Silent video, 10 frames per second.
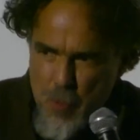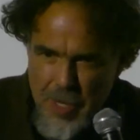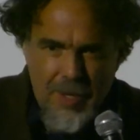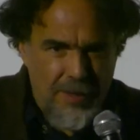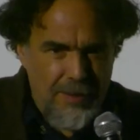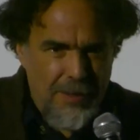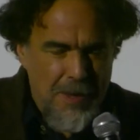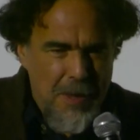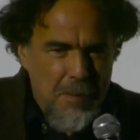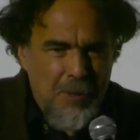real.
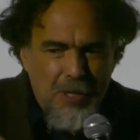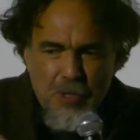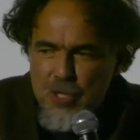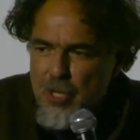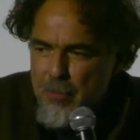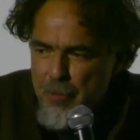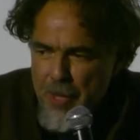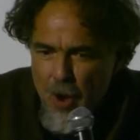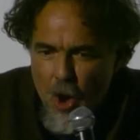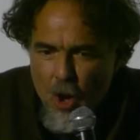But there's
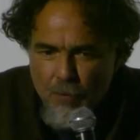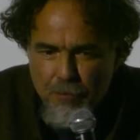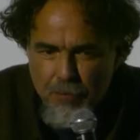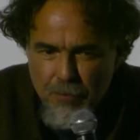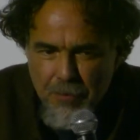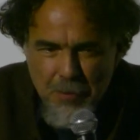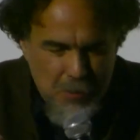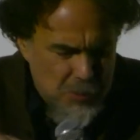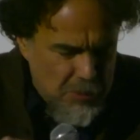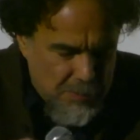something off,
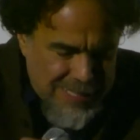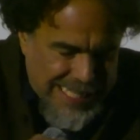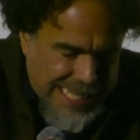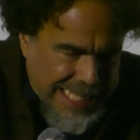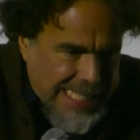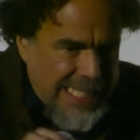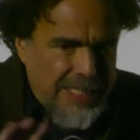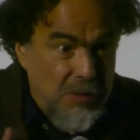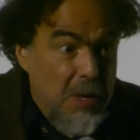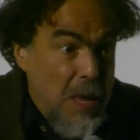you know, some
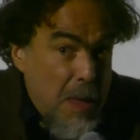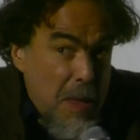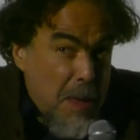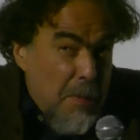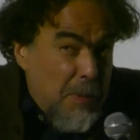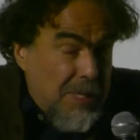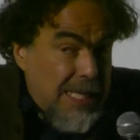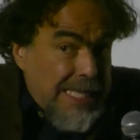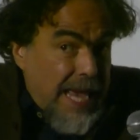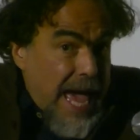details. But
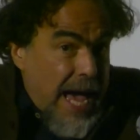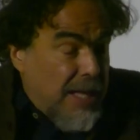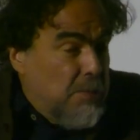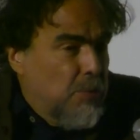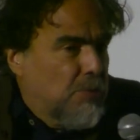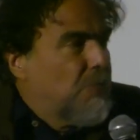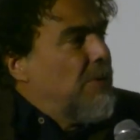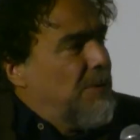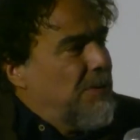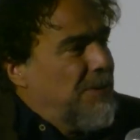the
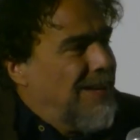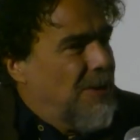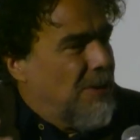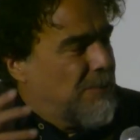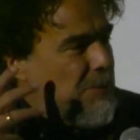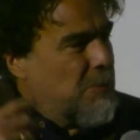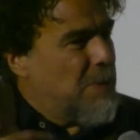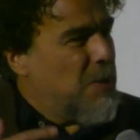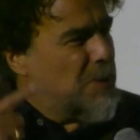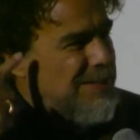atmosphere of a
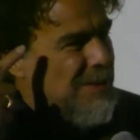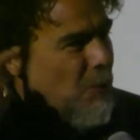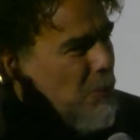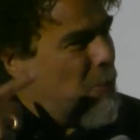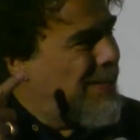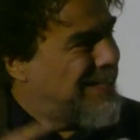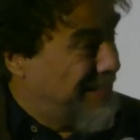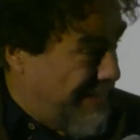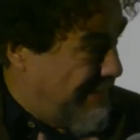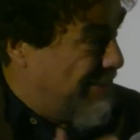dream, I was
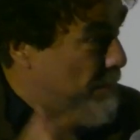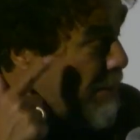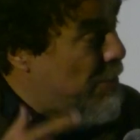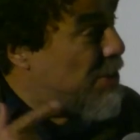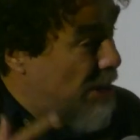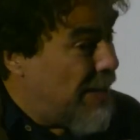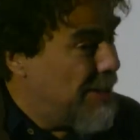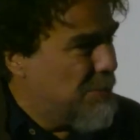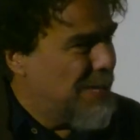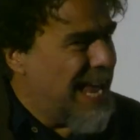always very
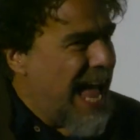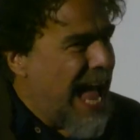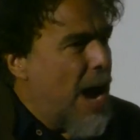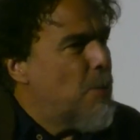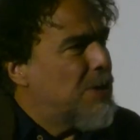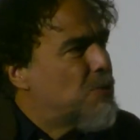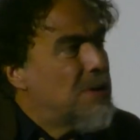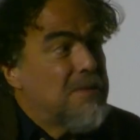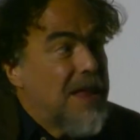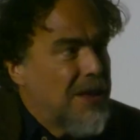challenged to say how a
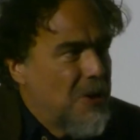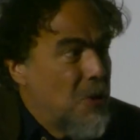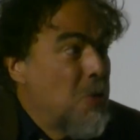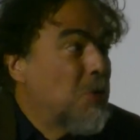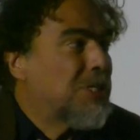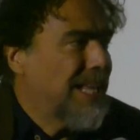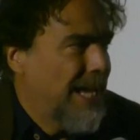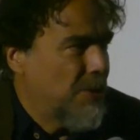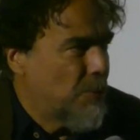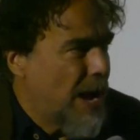dream looks
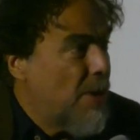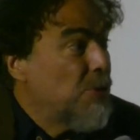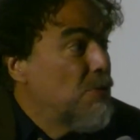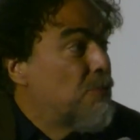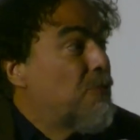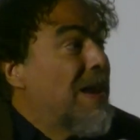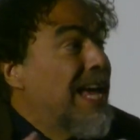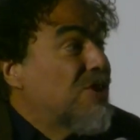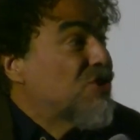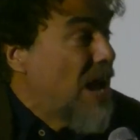like, or how you
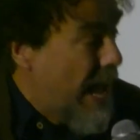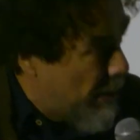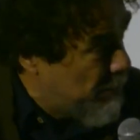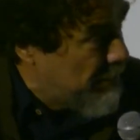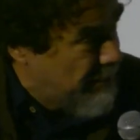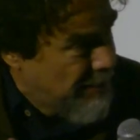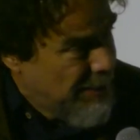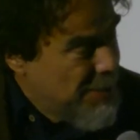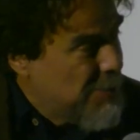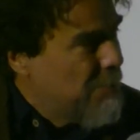flesh out
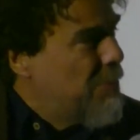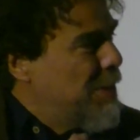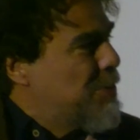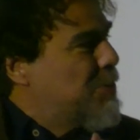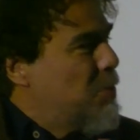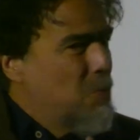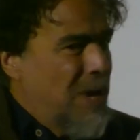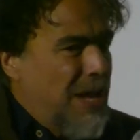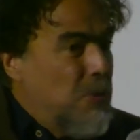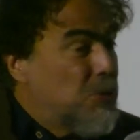something
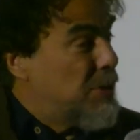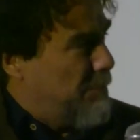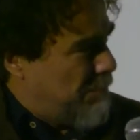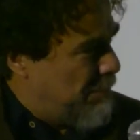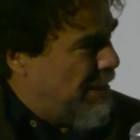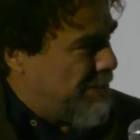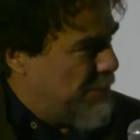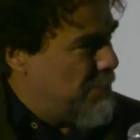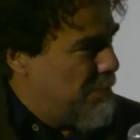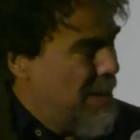so elusive
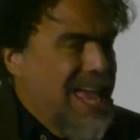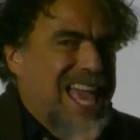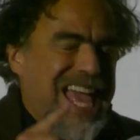as a dream.